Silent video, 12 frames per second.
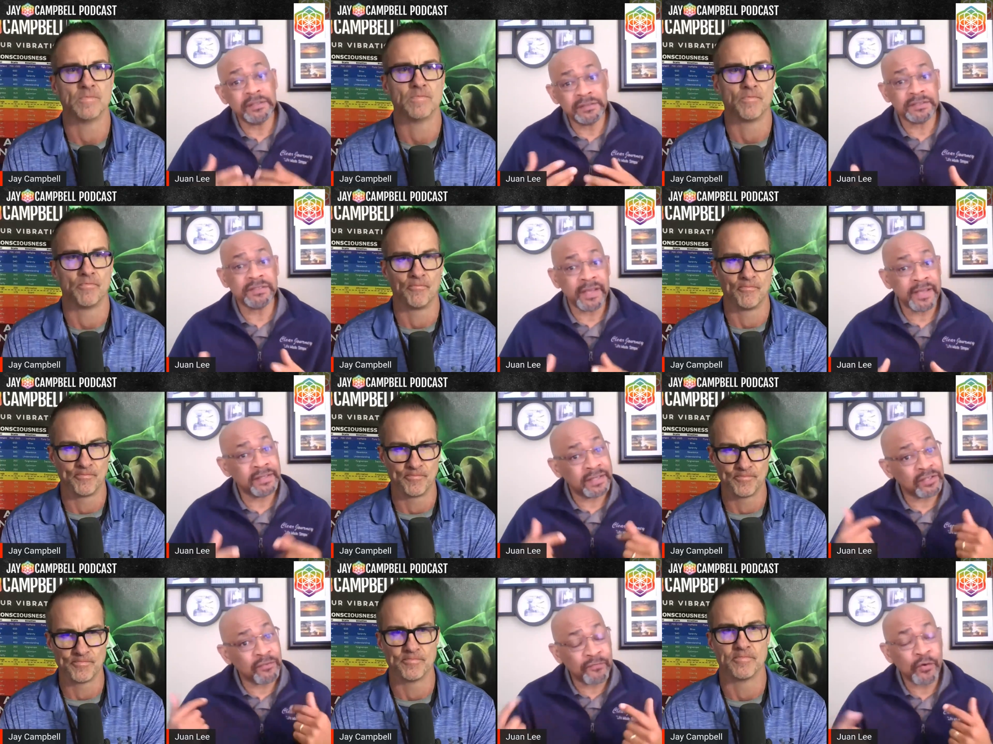Speaker 1: understand
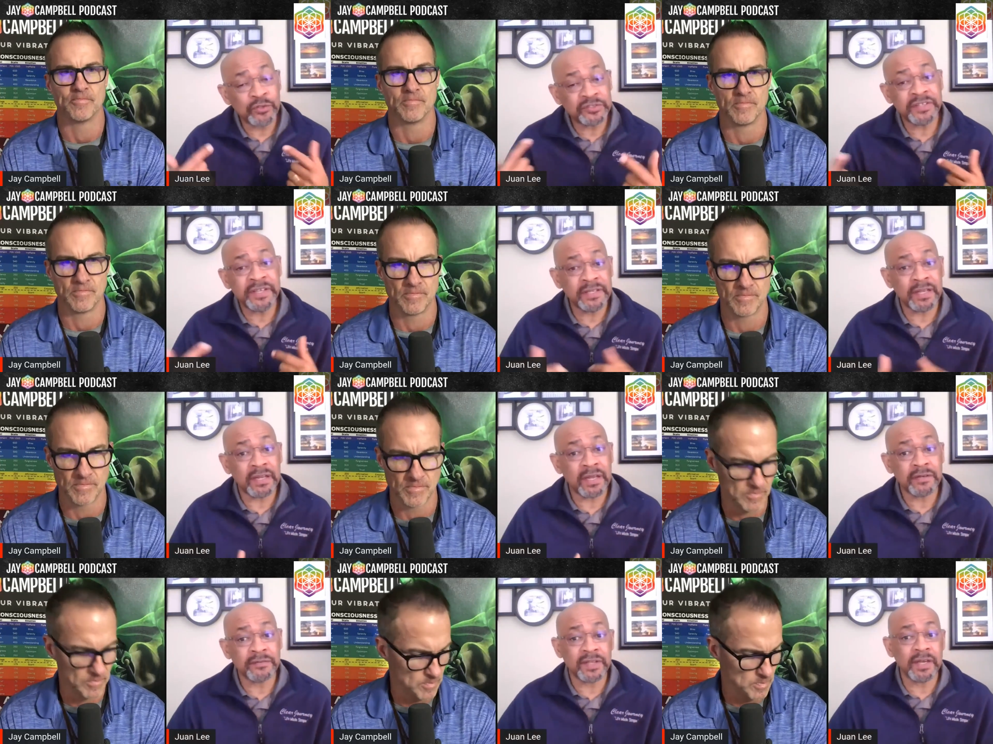that the first thing that
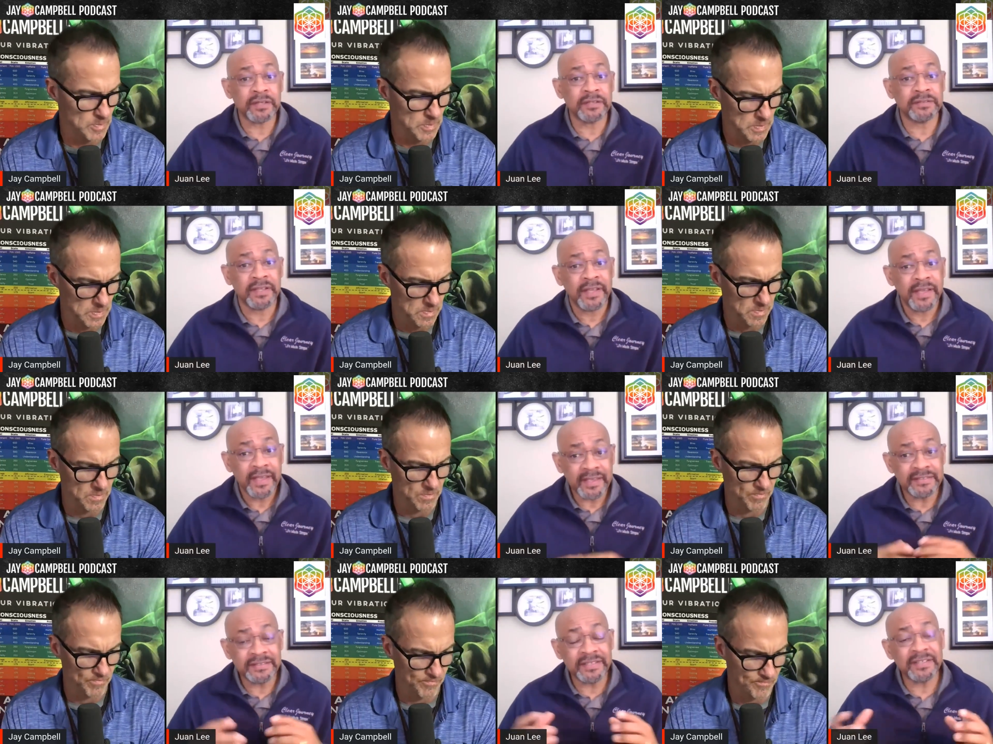love does
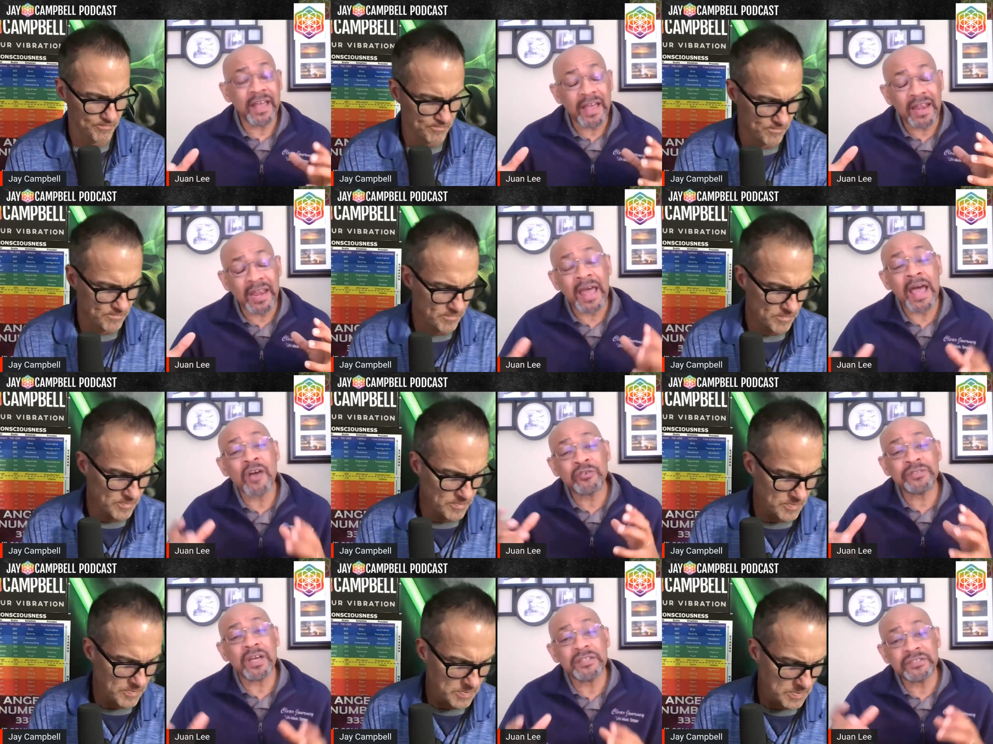is it
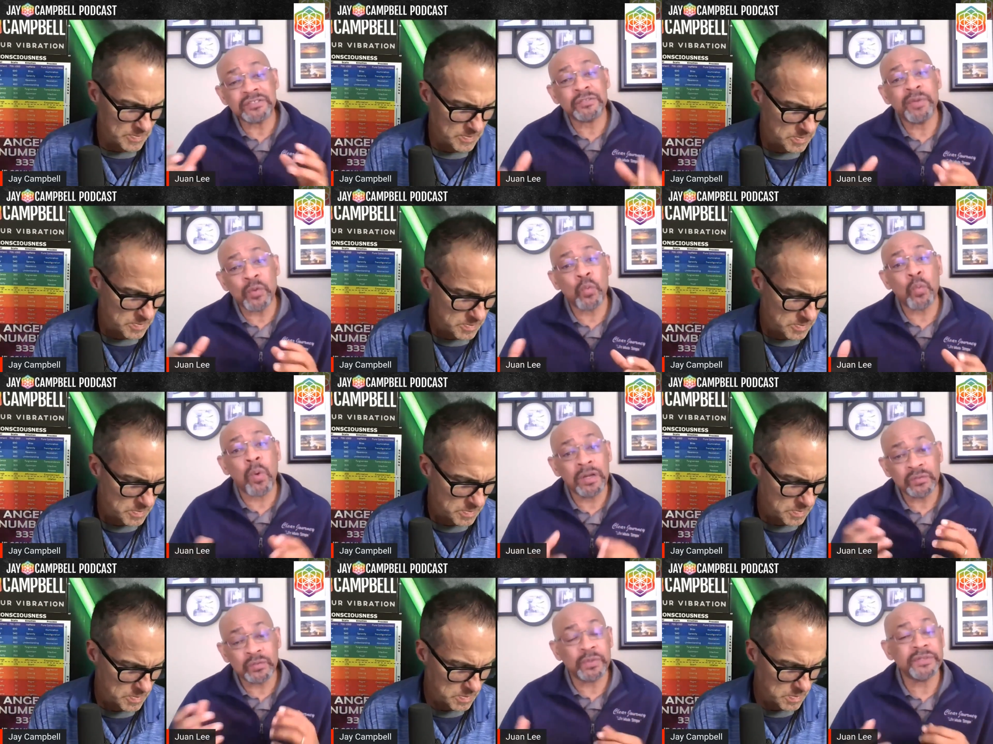allows us to be
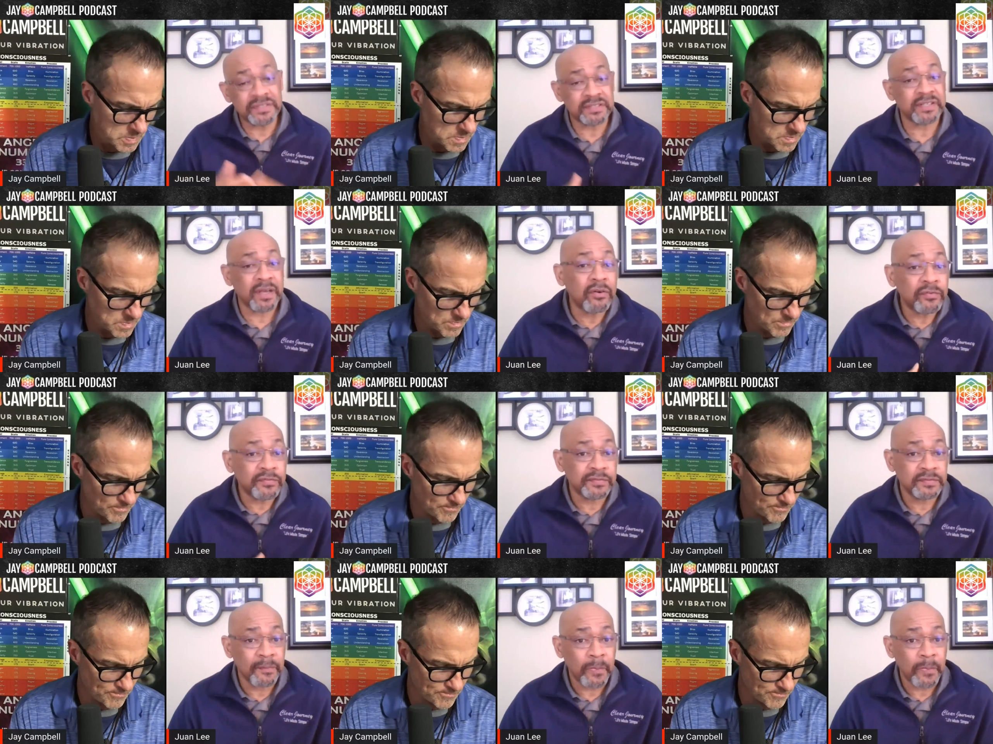one with self.